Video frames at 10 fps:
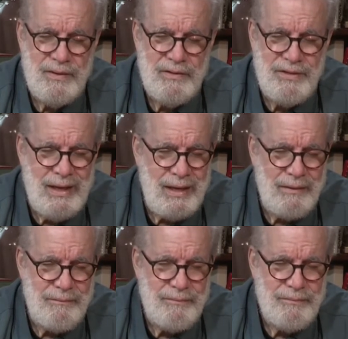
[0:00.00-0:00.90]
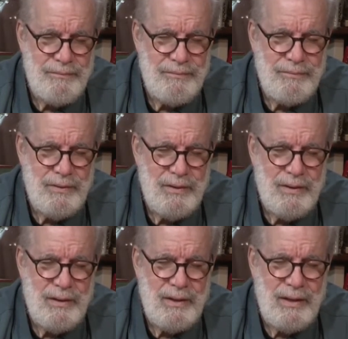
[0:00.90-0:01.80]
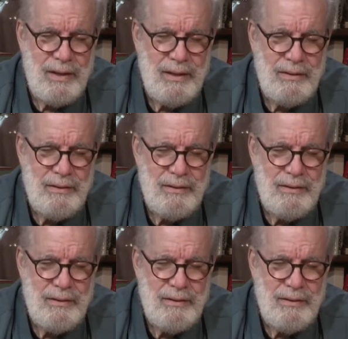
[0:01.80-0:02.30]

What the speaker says: thing. And